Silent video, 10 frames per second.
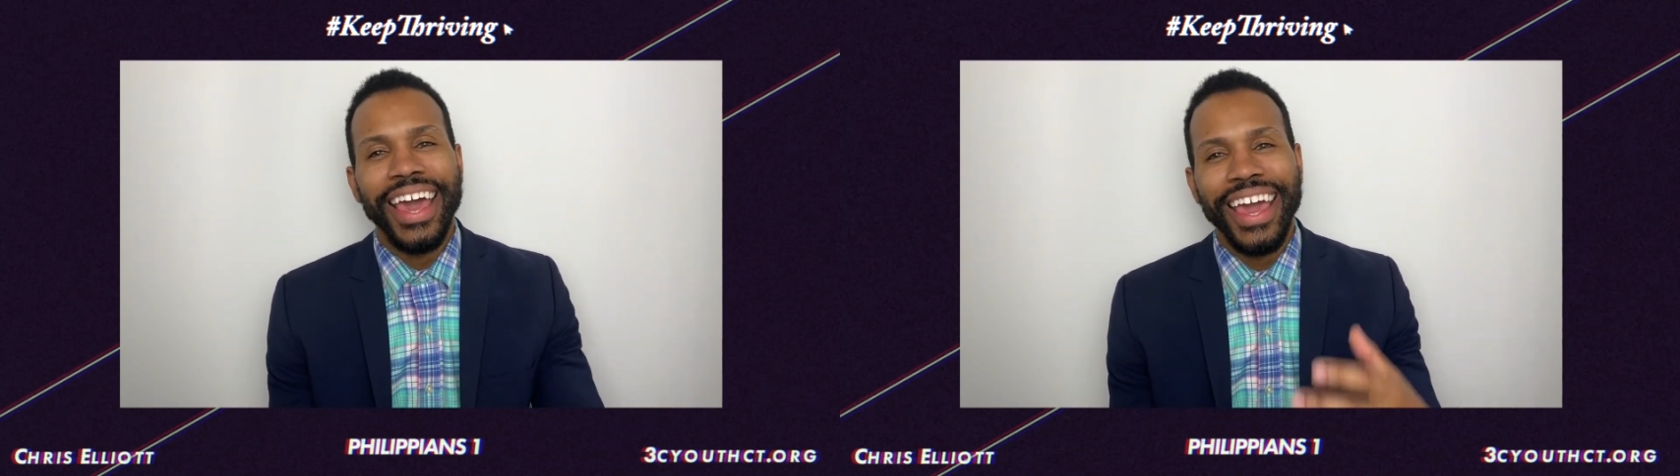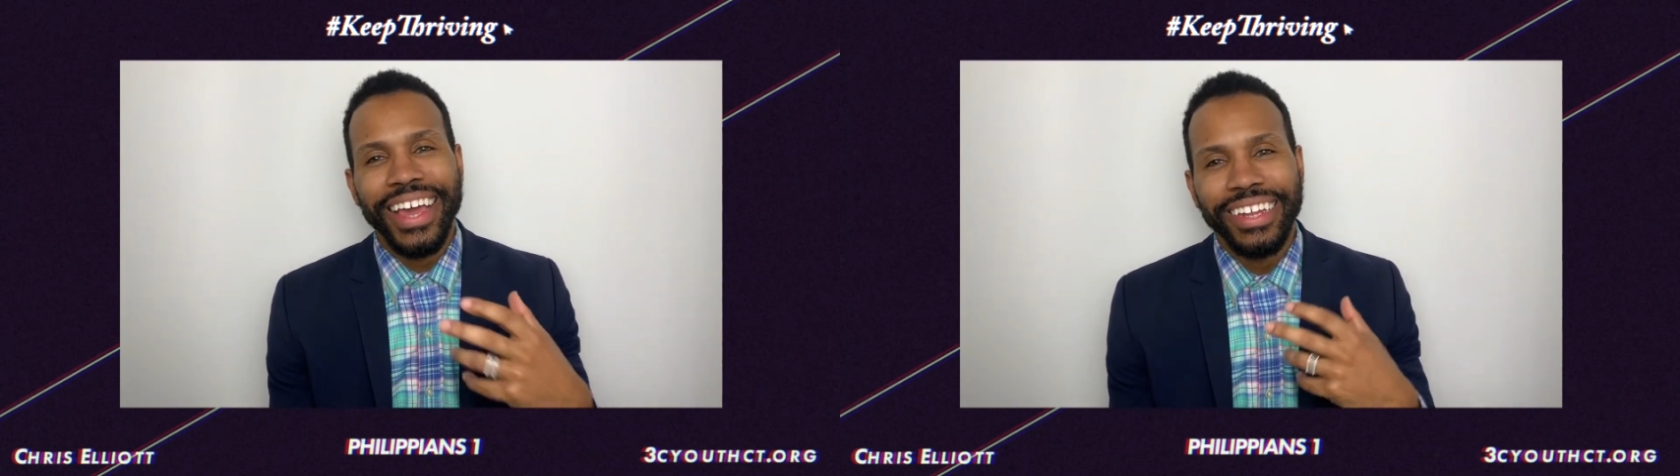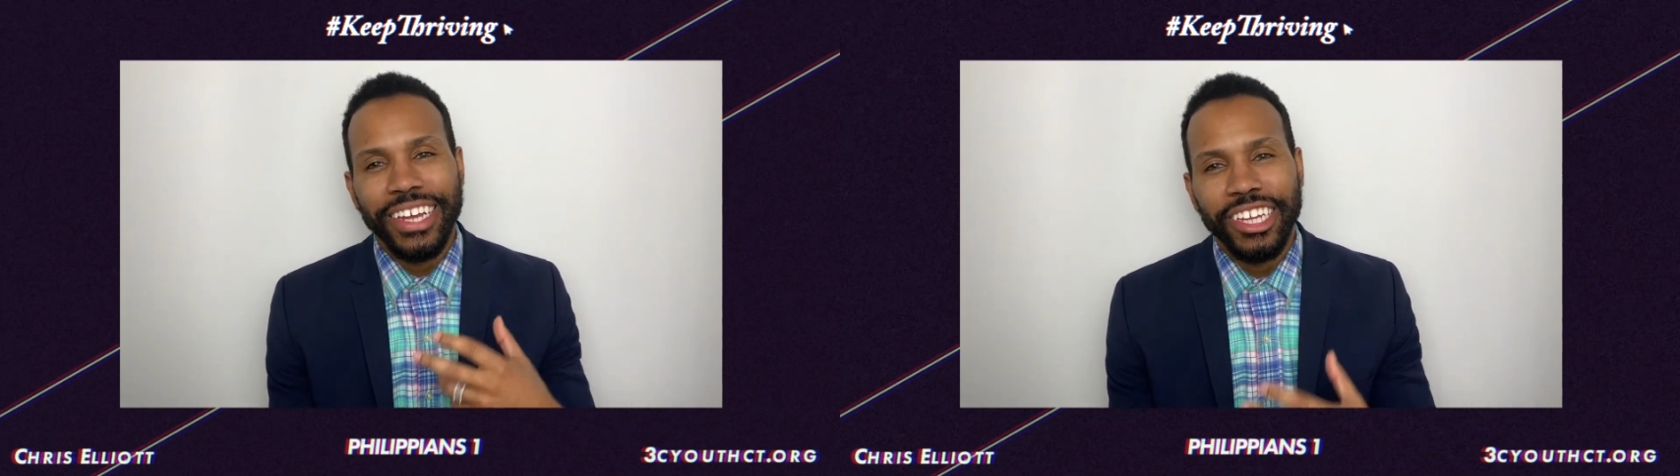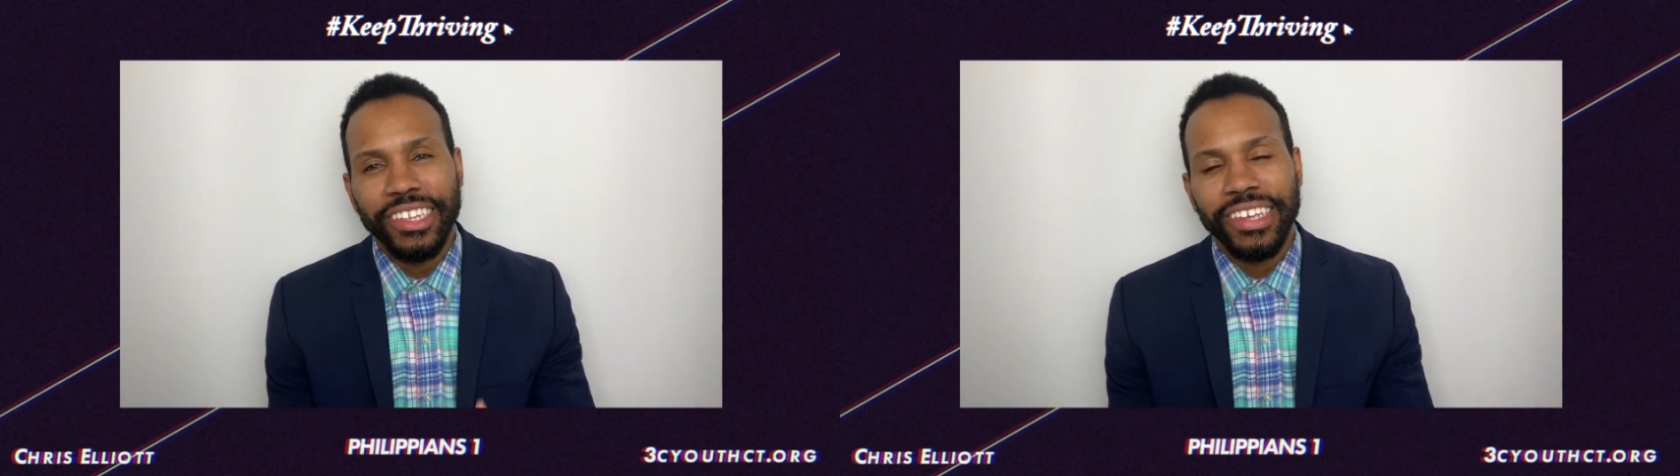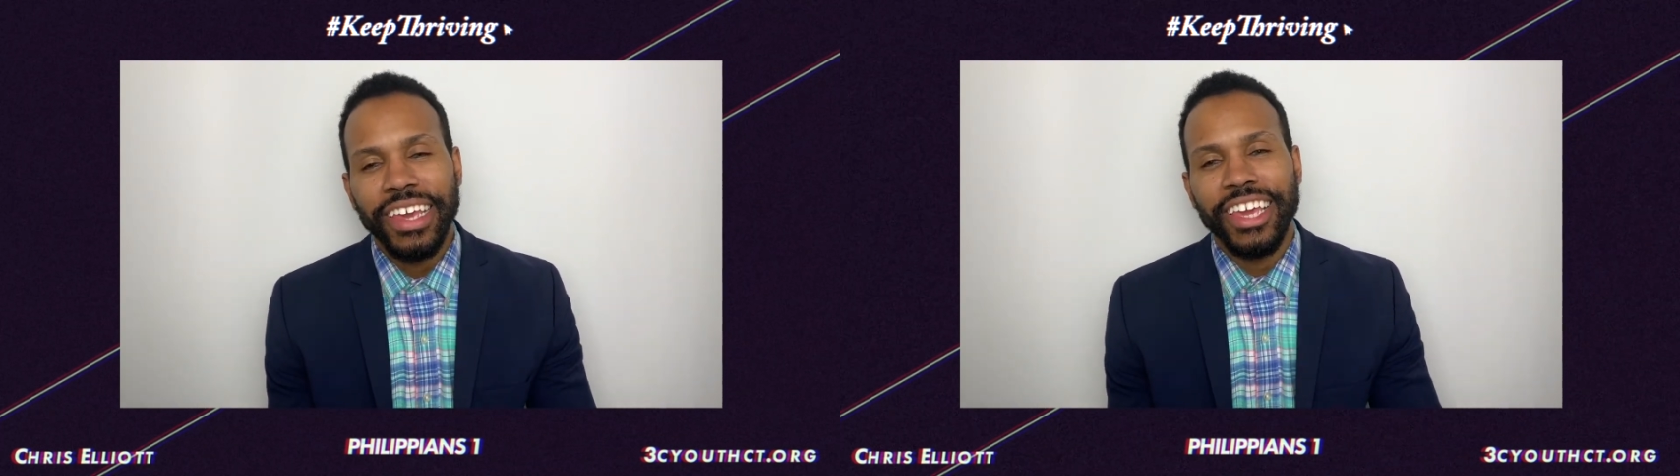and
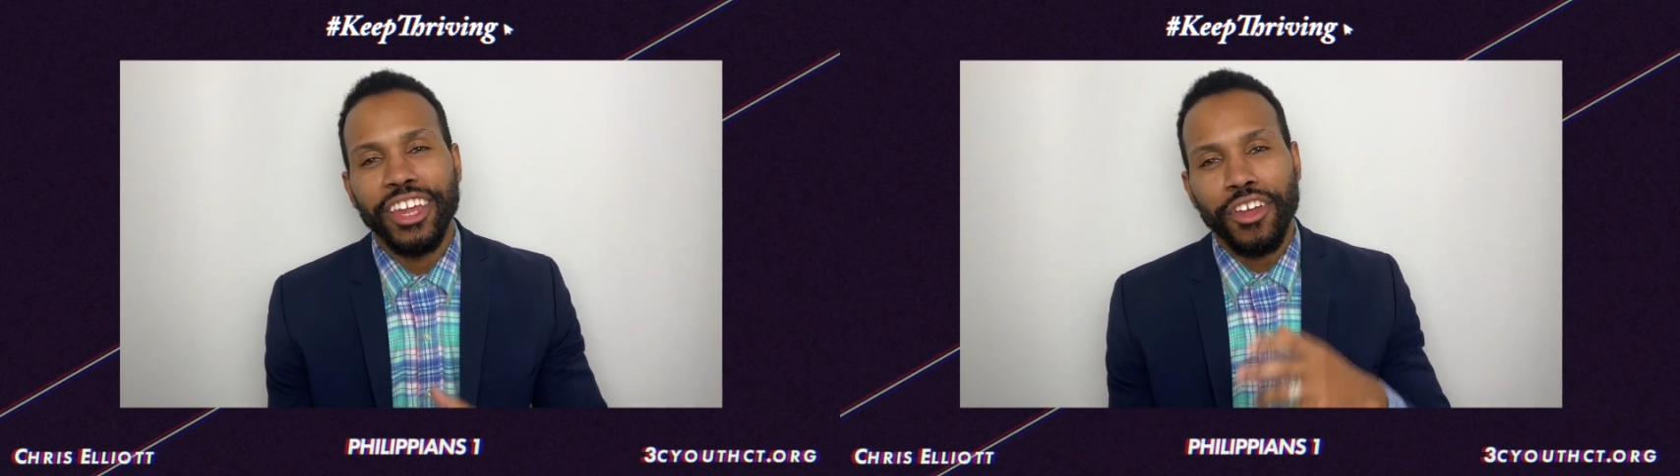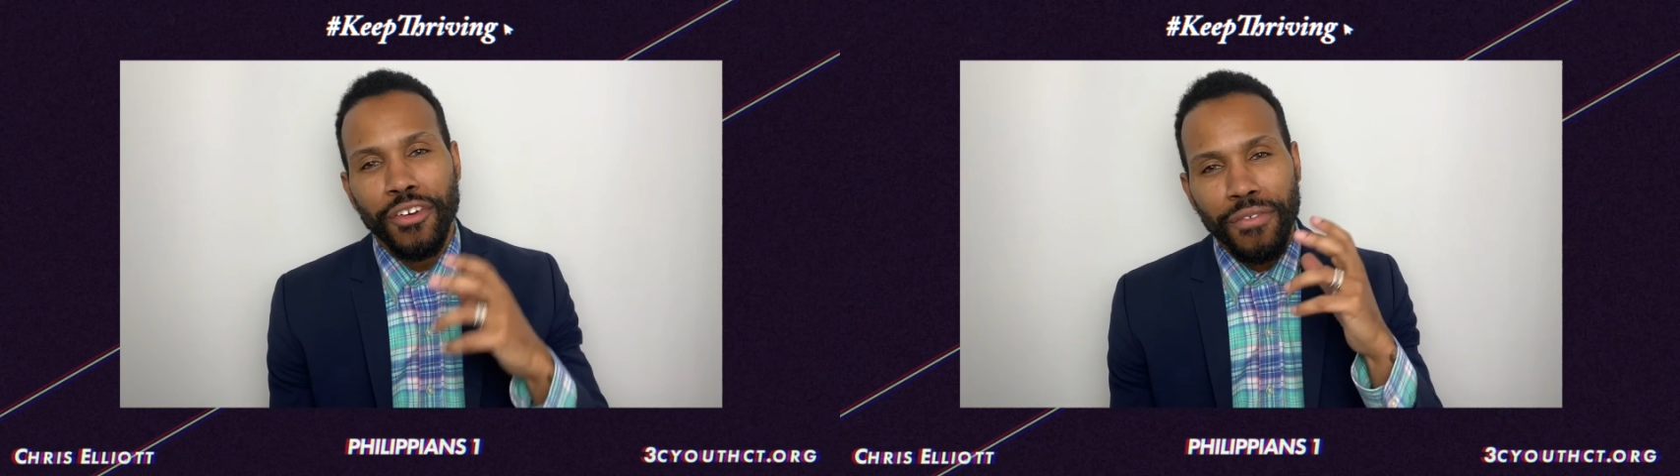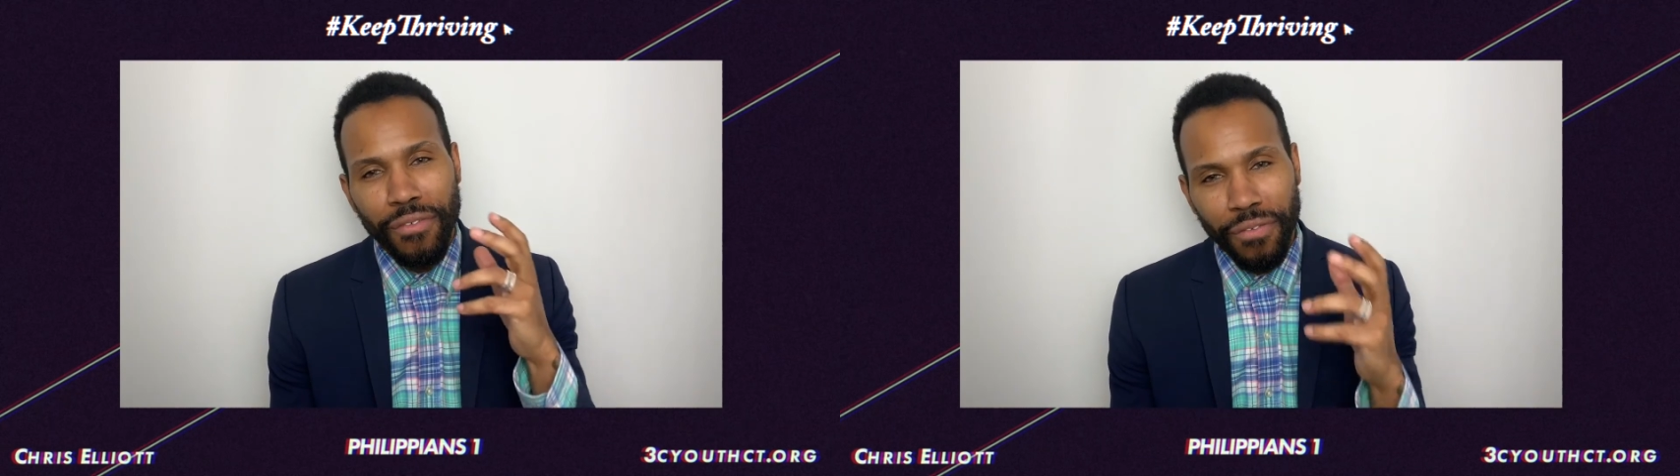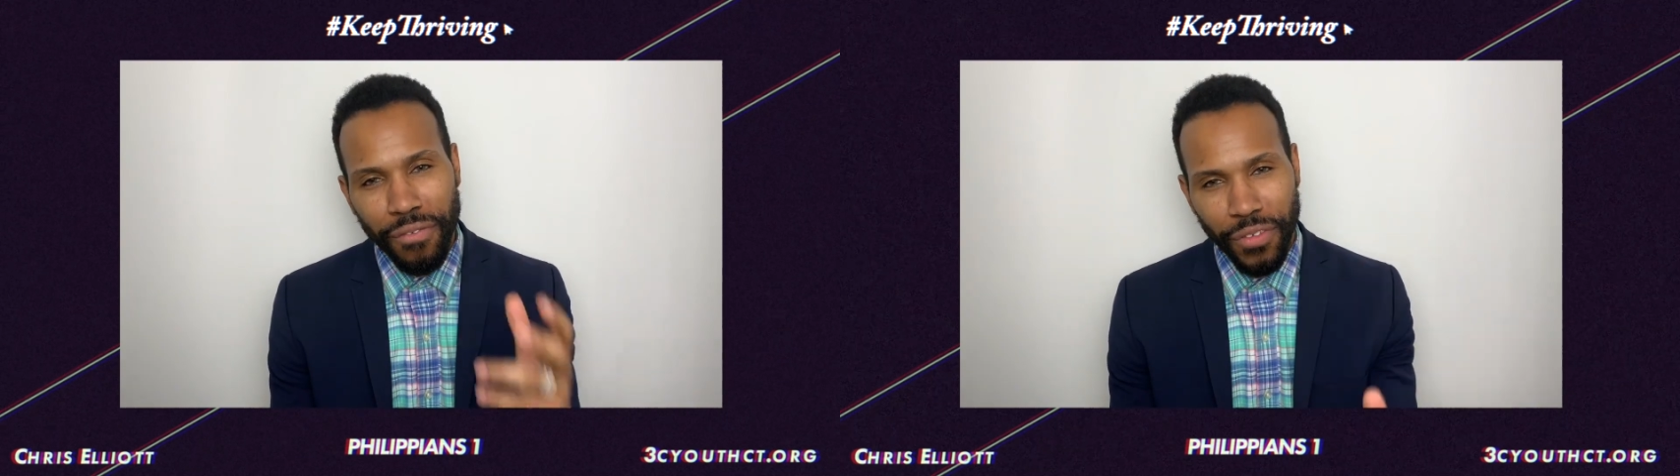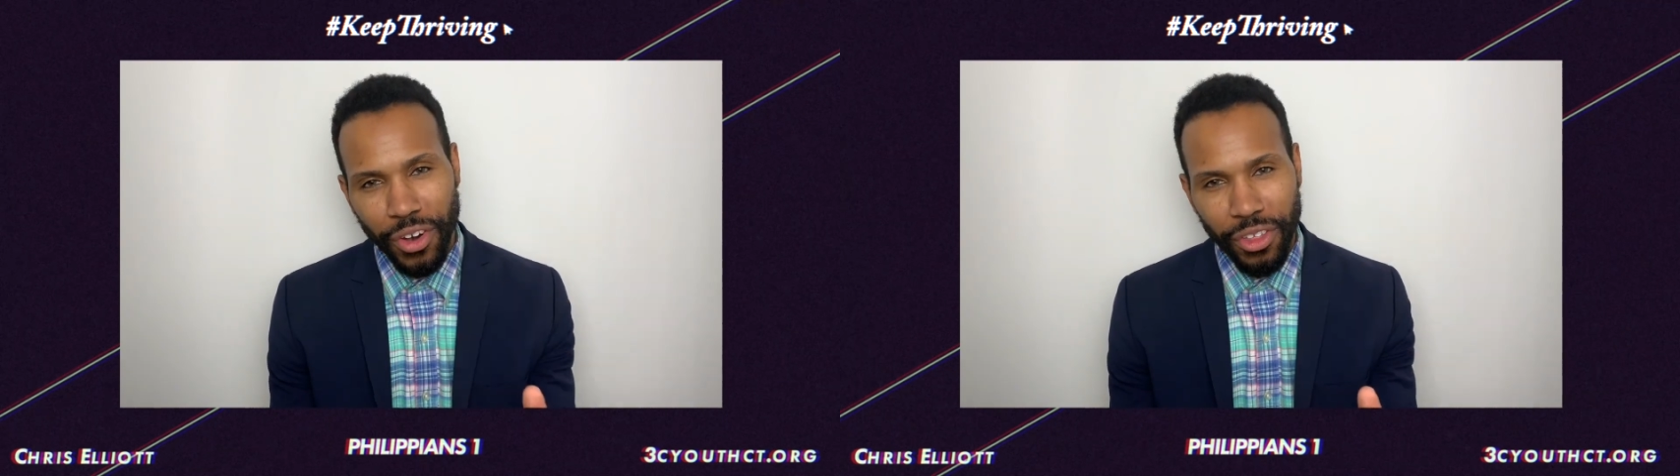take it
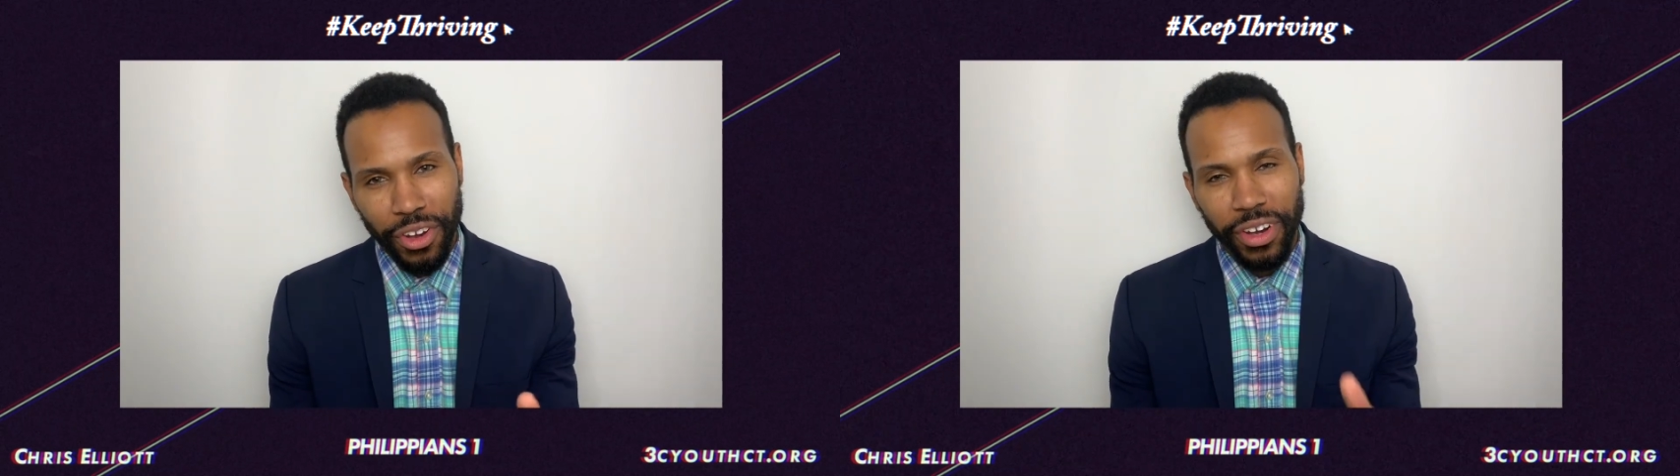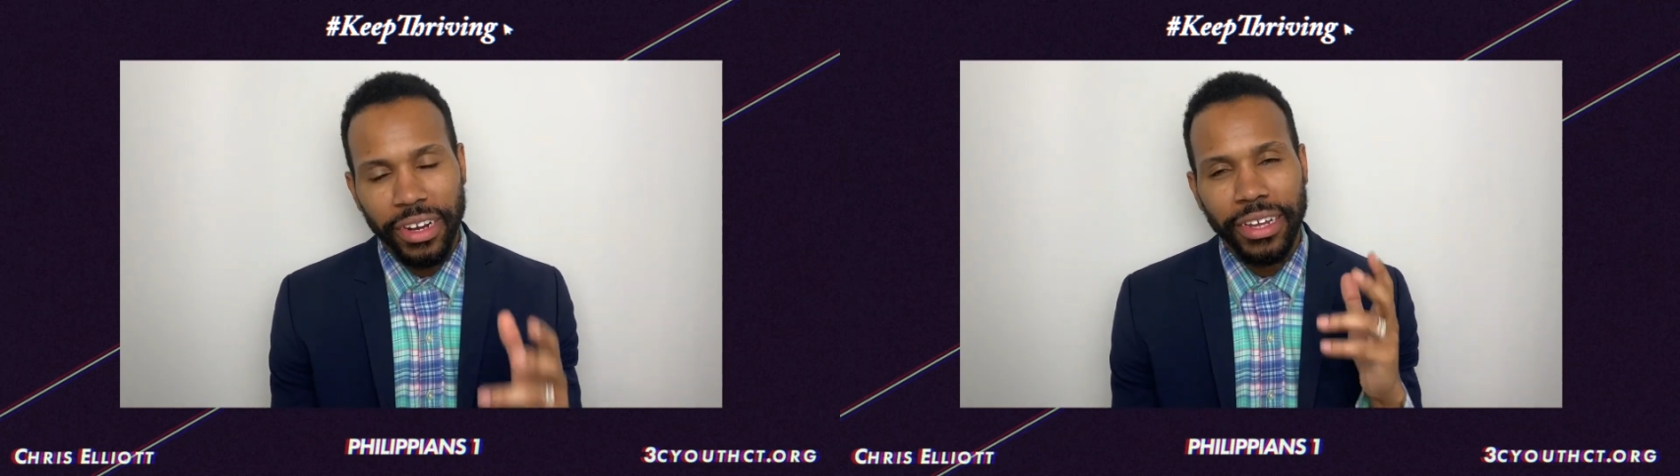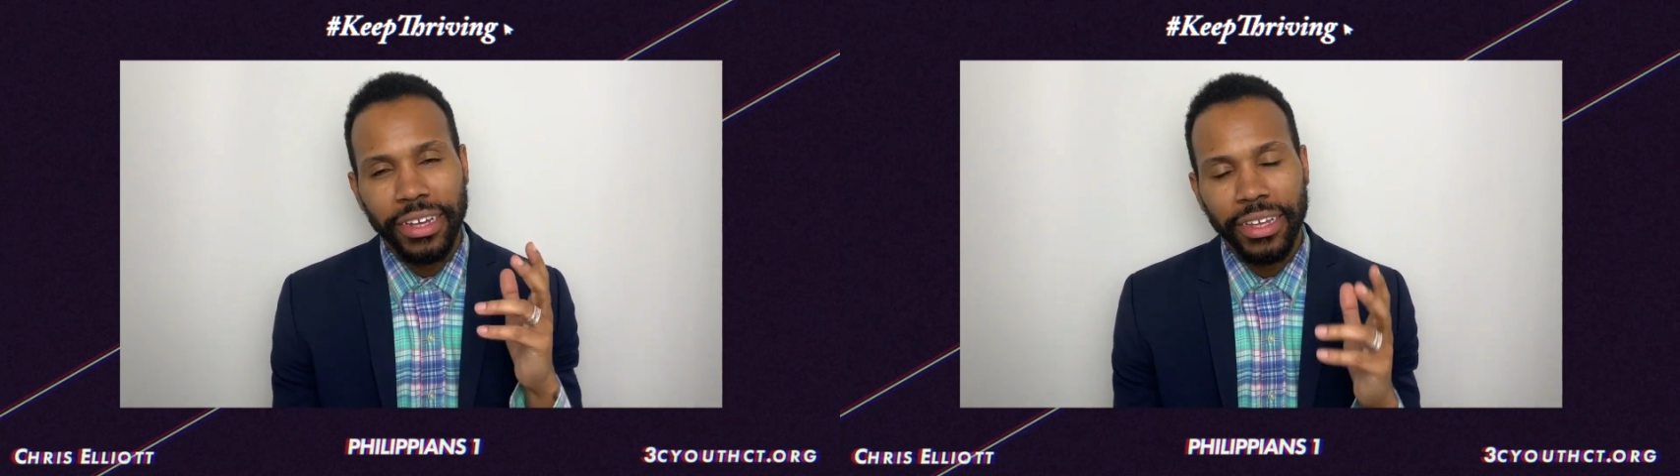further.